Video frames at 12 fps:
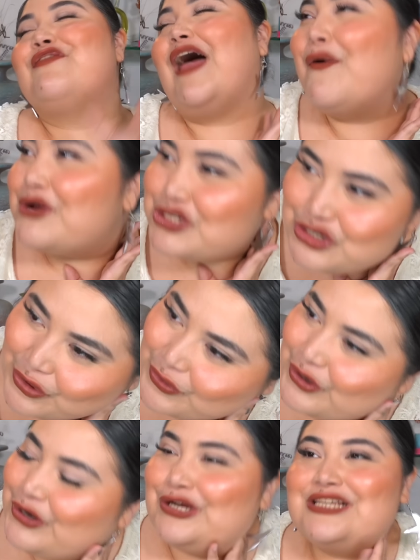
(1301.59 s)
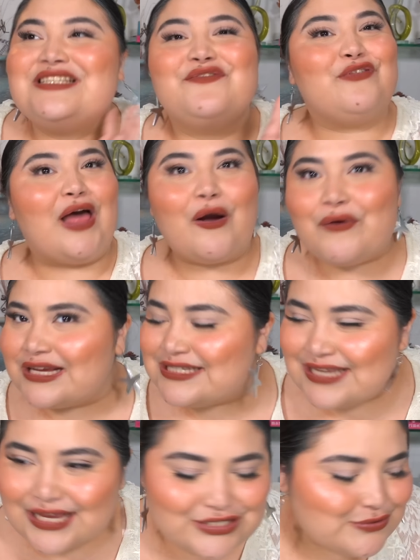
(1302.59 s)
flower chokers, flower
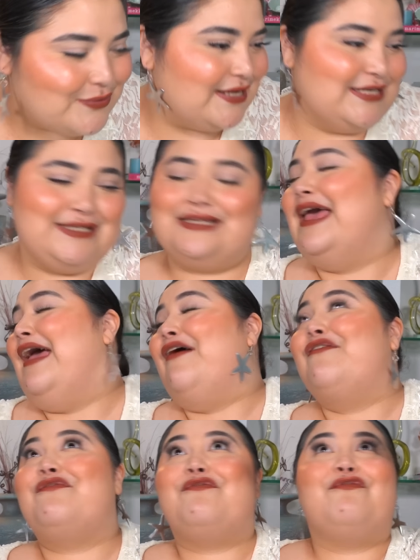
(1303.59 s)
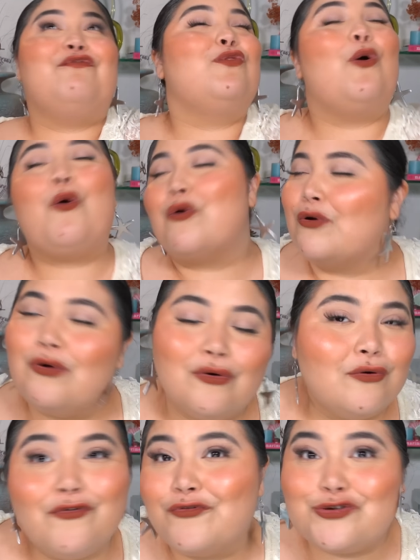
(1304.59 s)
accessories,
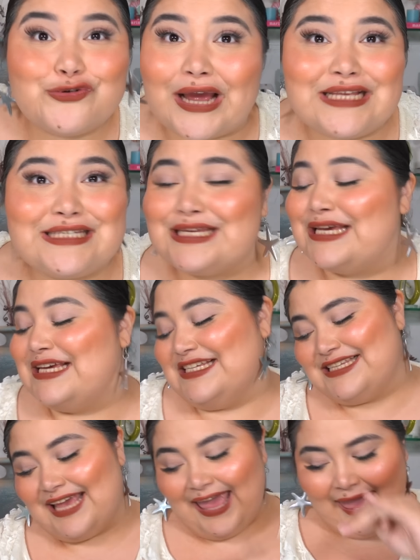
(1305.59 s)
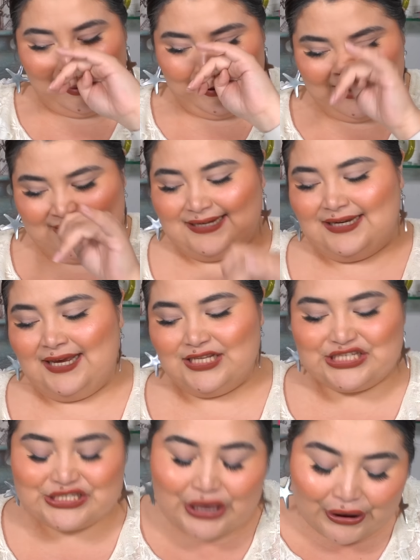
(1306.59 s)
floral dresses, and
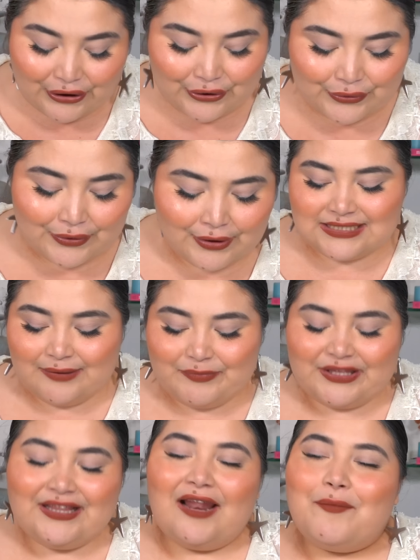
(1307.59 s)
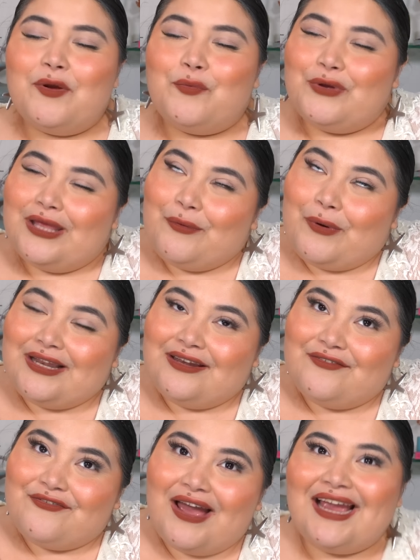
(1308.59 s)
so something that I've been really wanting
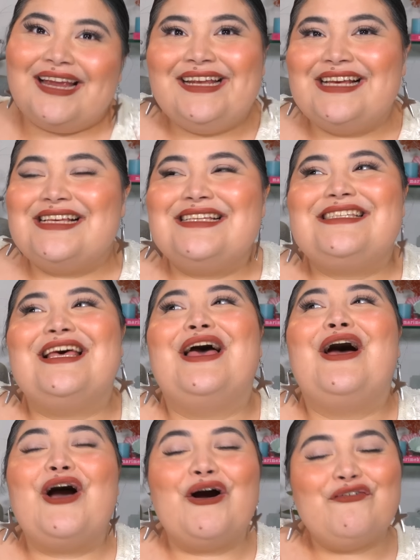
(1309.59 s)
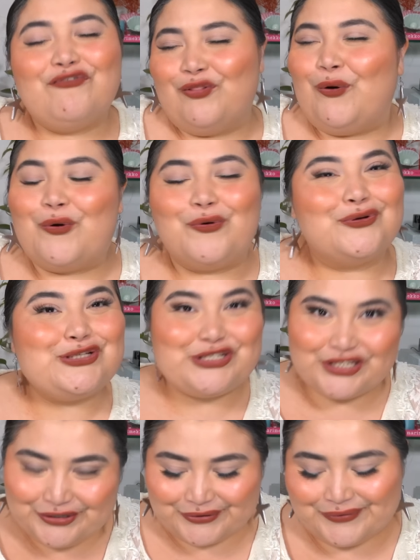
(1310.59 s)
to find is a floral
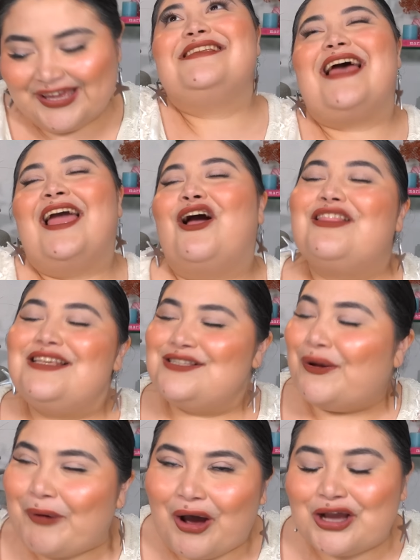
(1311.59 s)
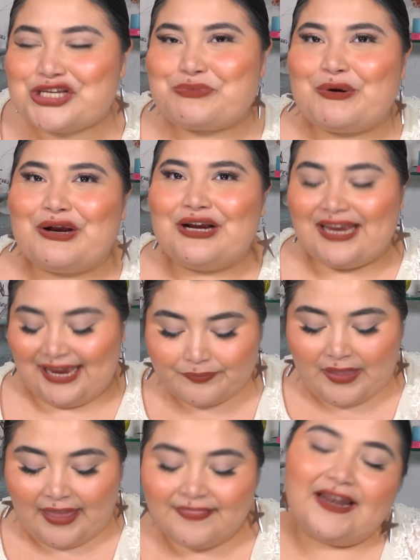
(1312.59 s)
shoe. I got these on Poshmark
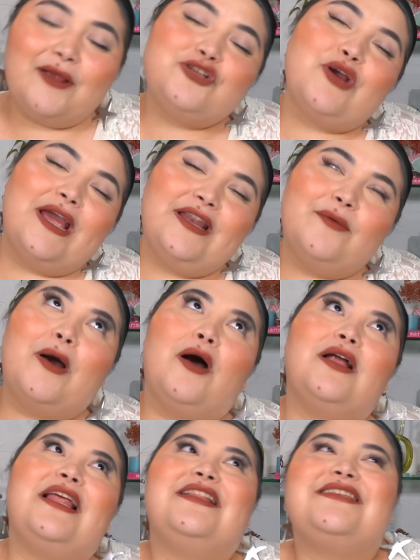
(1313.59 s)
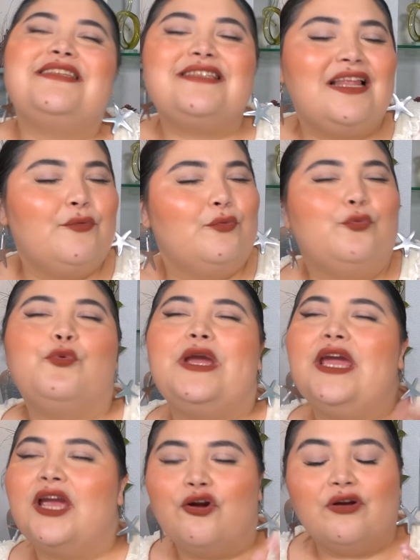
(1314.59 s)
and then I tried them on and this is a
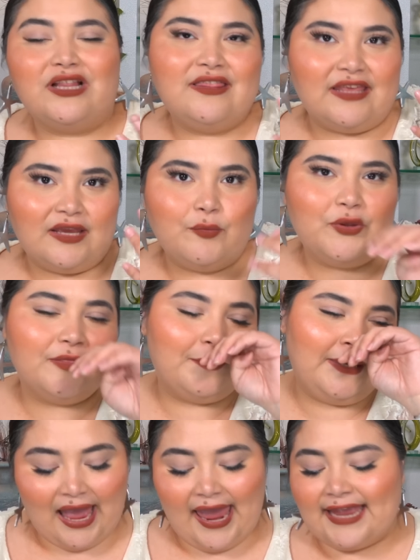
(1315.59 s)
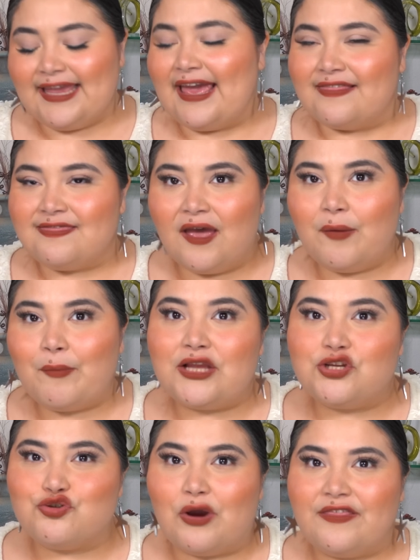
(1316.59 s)
reoccurring theme with me. I get them, I
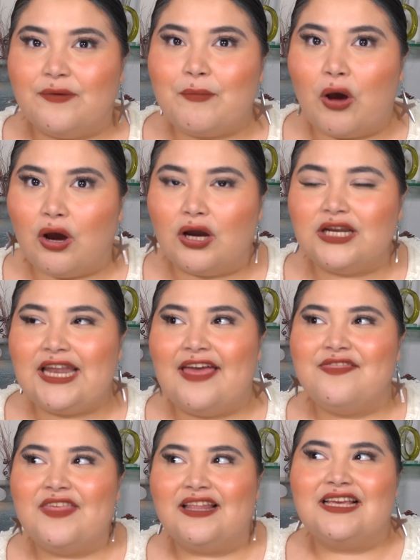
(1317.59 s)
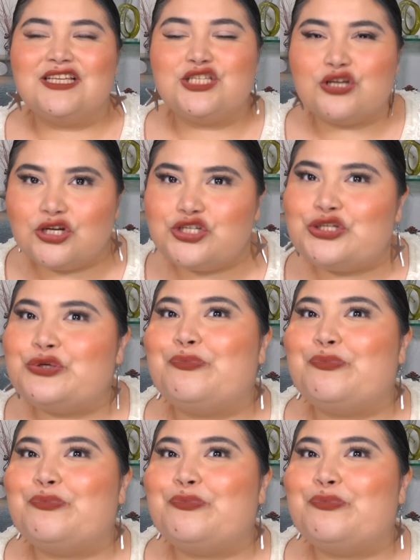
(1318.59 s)
try them on and then they start to